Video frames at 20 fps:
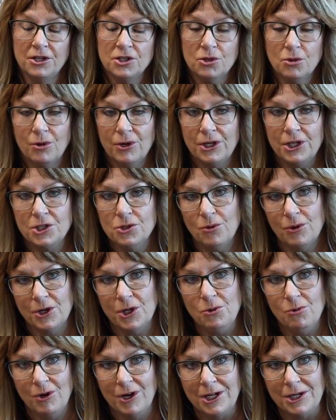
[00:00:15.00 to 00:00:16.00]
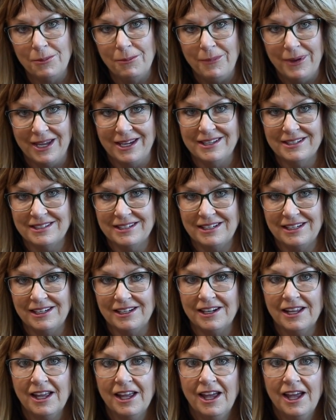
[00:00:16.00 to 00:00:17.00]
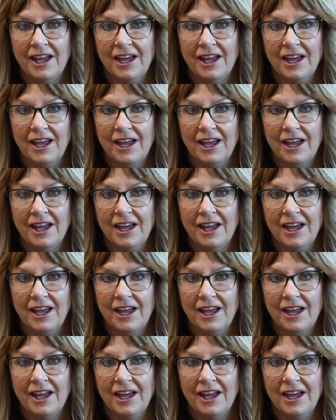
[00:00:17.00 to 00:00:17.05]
2021 magazine.